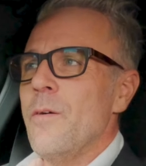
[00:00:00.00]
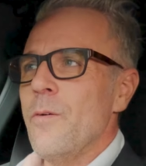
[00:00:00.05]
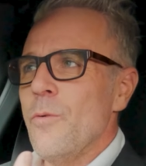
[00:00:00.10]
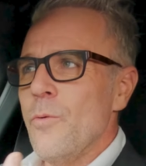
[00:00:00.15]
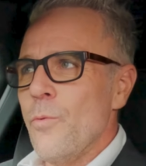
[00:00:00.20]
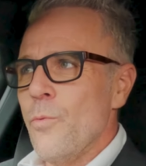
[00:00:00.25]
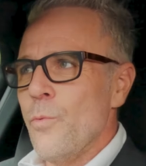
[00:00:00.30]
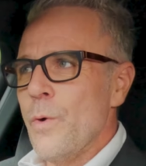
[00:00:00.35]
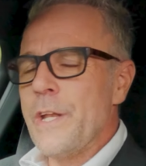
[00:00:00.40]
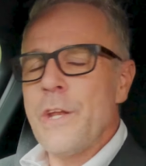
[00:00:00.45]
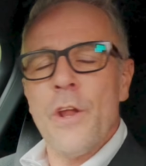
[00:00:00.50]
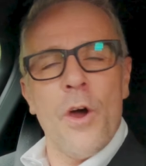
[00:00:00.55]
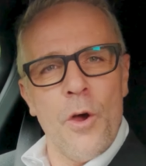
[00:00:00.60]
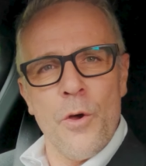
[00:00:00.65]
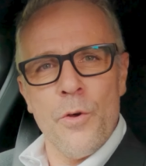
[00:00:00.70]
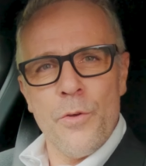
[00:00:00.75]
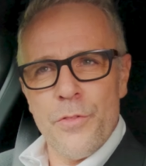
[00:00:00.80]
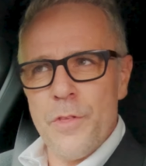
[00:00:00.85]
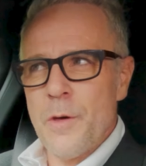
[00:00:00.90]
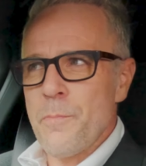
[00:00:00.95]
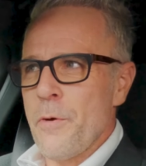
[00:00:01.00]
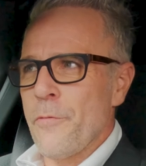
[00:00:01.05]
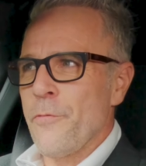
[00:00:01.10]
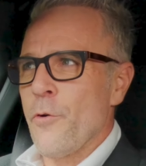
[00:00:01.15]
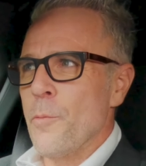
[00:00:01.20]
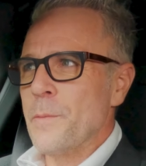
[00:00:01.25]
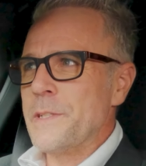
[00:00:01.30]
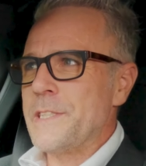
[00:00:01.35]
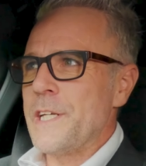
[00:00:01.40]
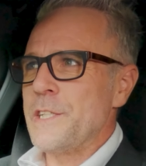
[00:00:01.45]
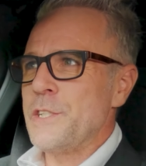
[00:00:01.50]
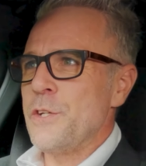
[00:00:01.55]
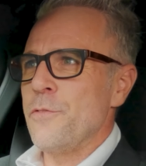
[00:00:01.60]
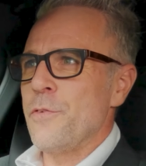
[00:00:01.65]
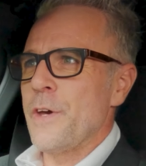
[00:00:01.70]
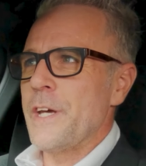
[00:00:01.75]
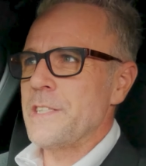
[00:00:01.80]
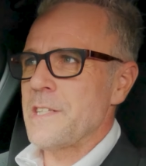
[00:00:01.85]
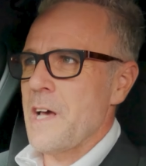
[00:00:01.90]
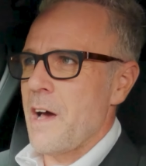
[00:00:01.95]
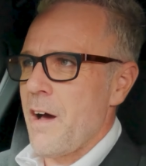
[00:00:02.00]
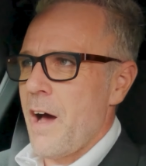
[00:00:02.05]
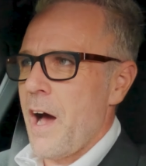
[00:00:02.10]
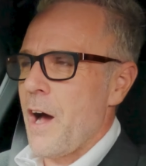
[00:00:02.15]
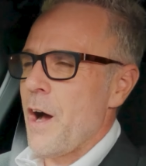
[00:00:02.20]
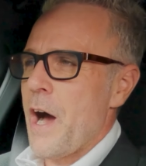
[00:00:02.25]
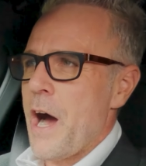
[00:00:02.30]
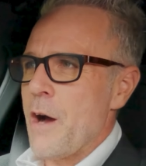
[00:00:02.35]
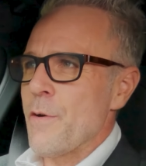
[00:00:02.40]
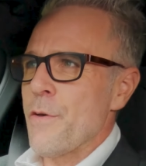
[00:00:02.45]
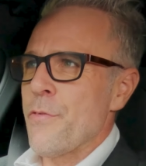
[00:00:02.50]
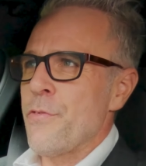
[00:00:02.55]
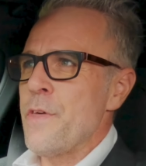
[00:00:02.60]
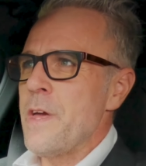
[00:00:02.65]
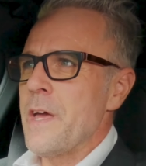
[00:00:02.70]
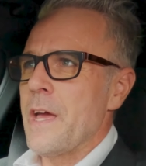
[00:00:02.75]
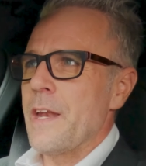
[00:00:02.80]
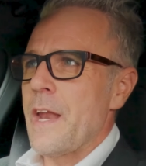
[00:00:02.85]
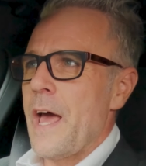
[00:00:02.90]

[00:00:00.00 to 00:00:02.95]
We know that performance SUVs are a thing,